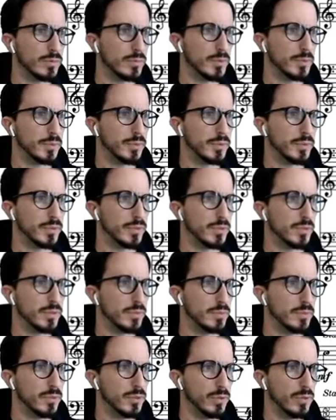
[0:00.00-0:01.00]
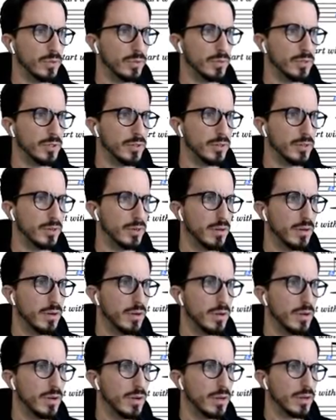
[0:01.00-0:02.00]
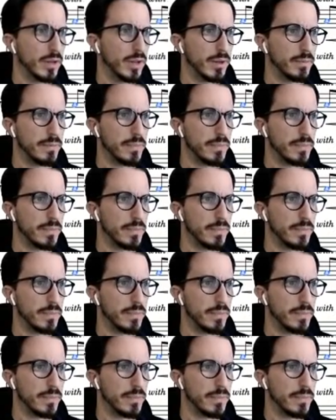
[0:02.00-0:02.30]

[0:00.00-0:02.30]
me put this in the middle over here. Okay,